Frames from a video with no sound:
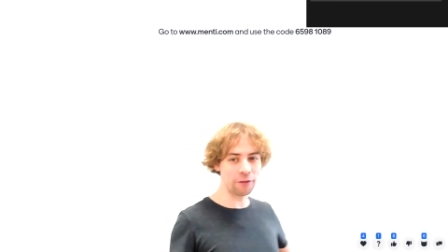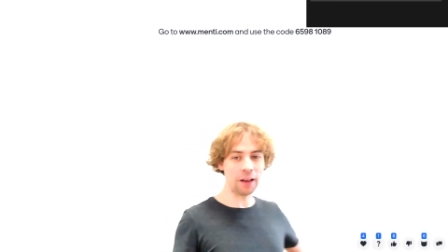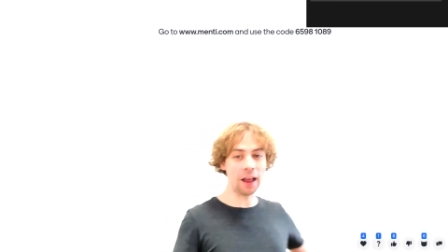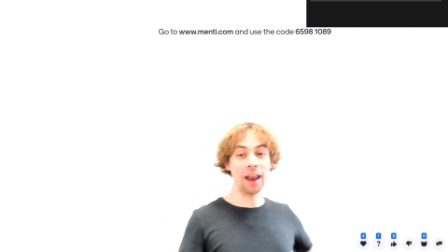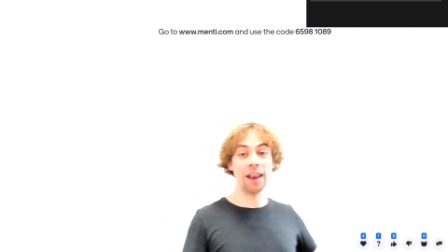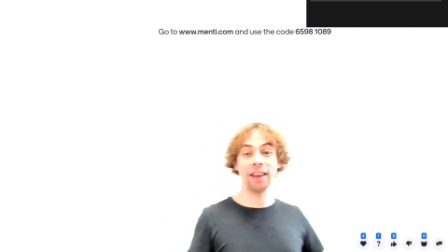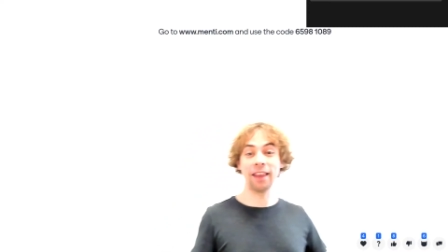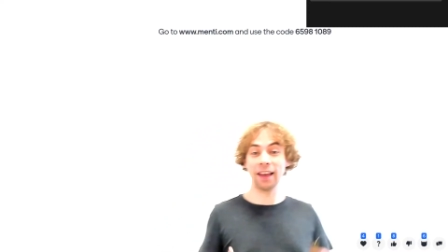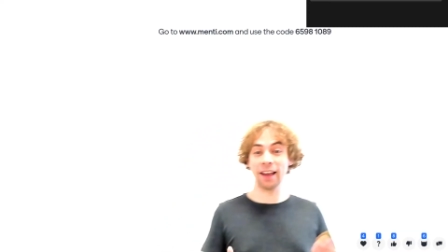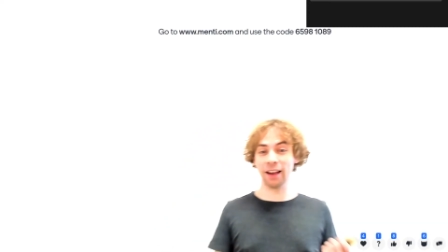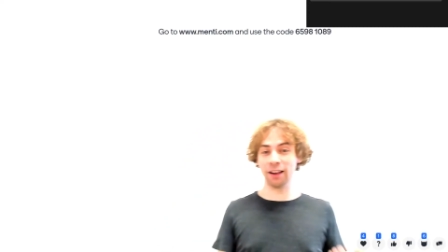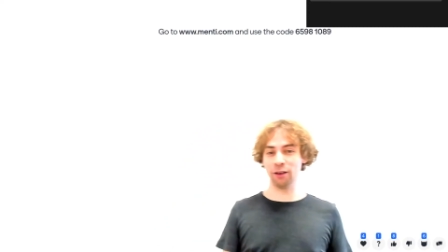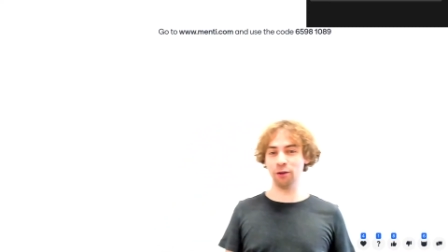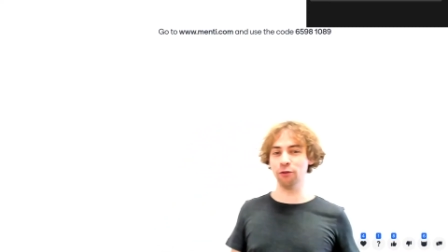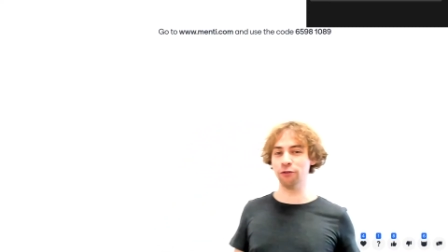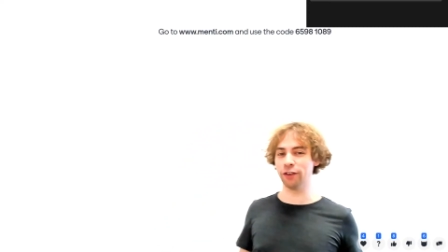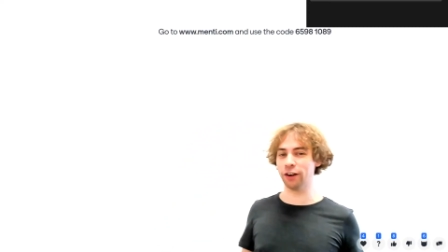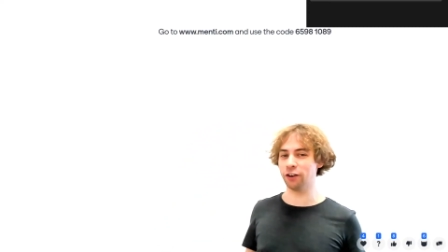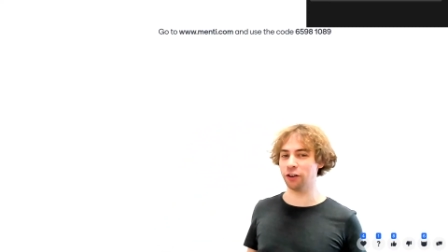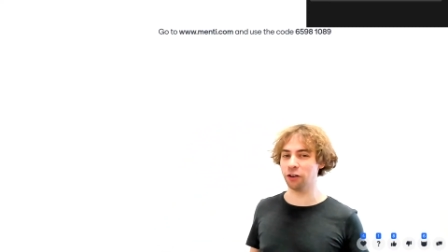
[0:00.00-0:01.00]
and there you
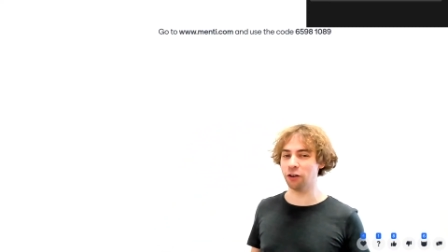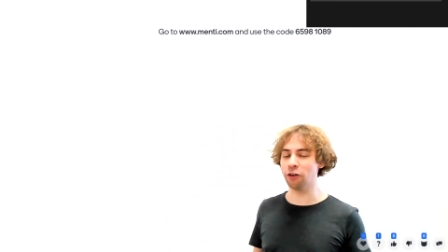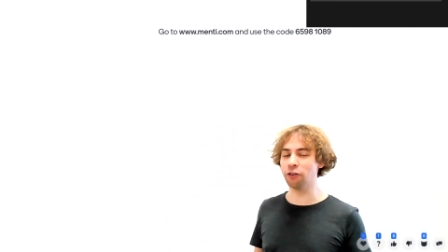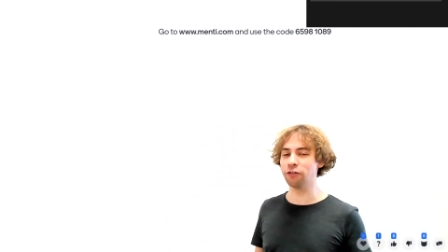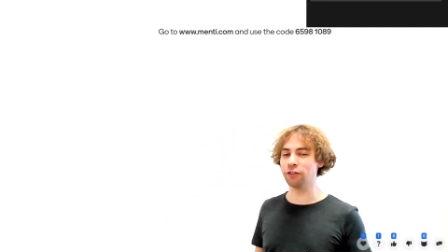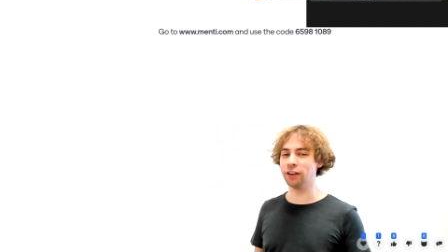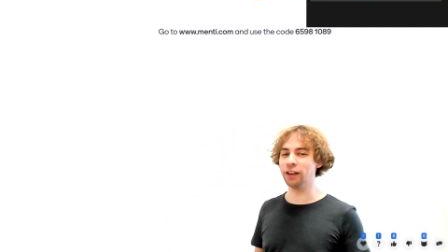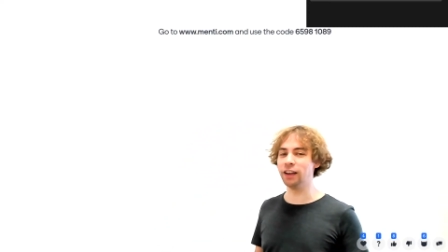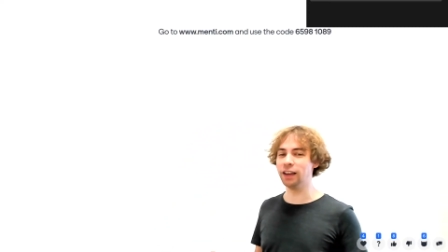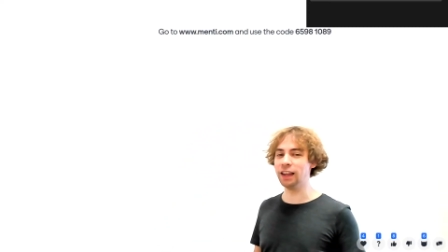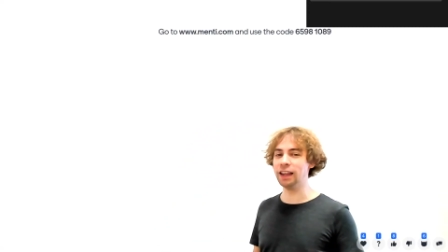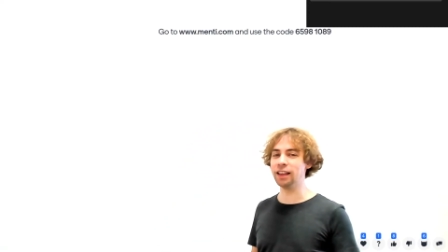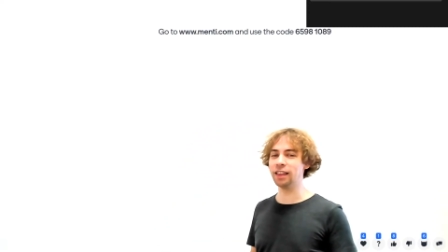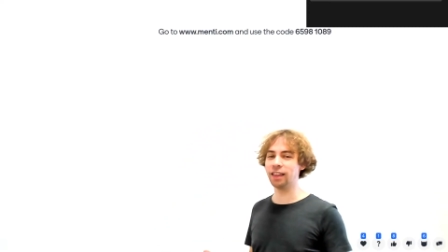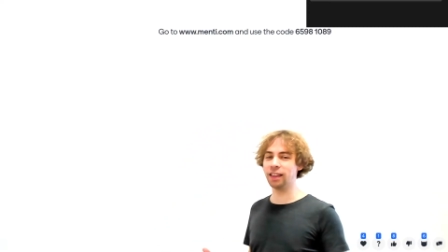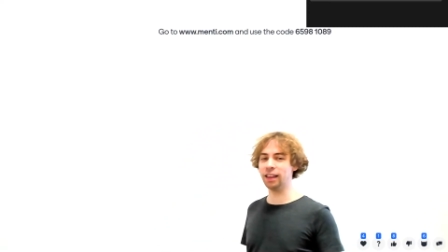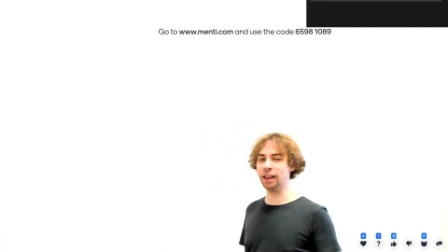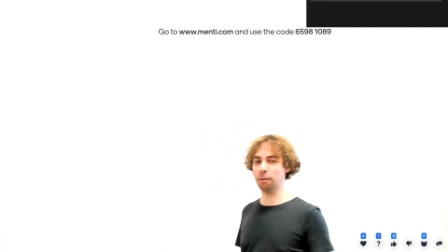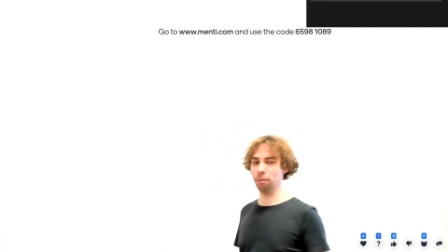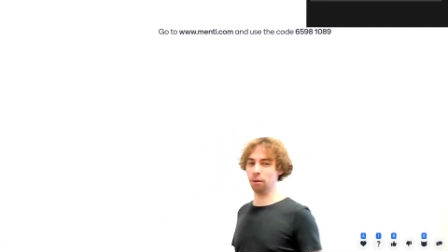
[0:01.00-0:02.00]
very often need
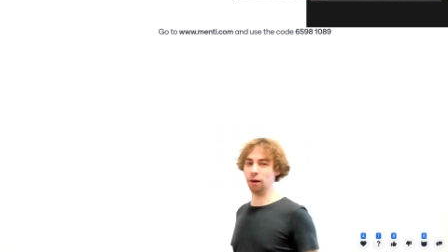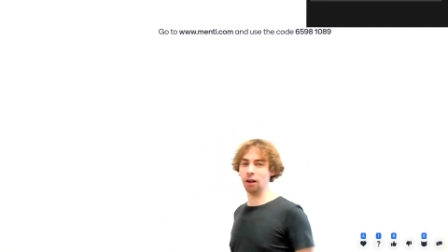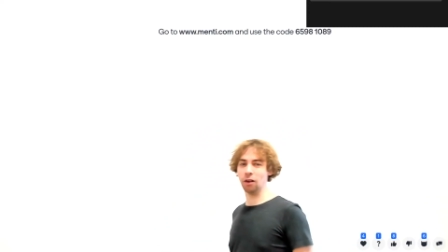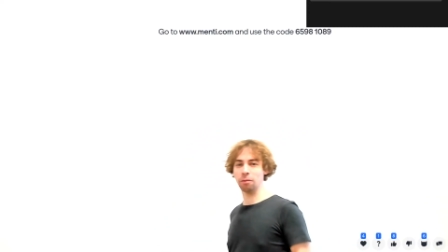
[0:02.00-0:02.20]
C++.